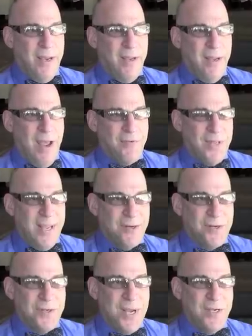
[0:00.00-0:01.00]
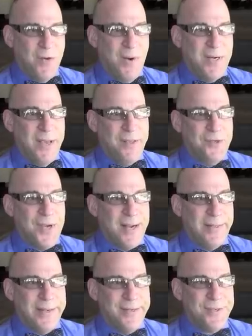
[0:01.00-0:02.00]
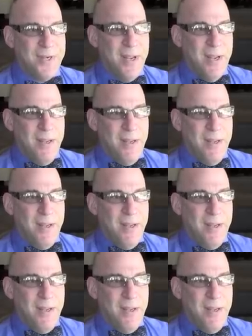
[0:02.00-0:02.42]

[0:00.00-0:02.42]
after the exercise, I went down the checklist,